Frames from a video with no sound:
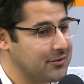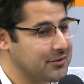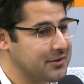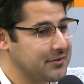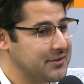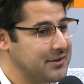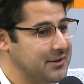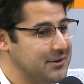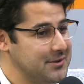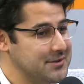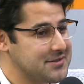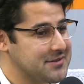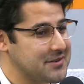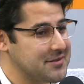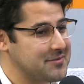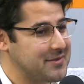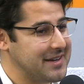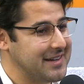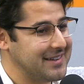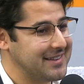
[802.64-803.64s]
reviews from
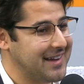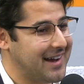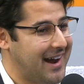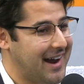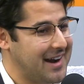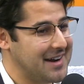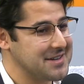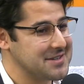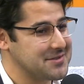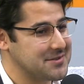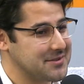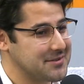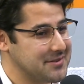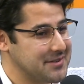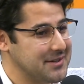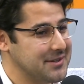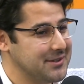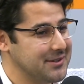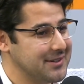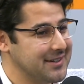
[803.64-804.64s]
being the highest
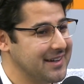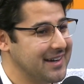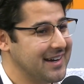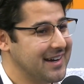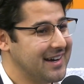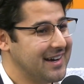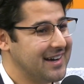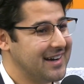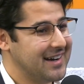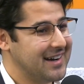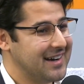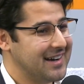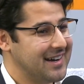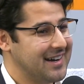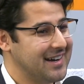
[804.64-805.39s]
reviewed. Yeah,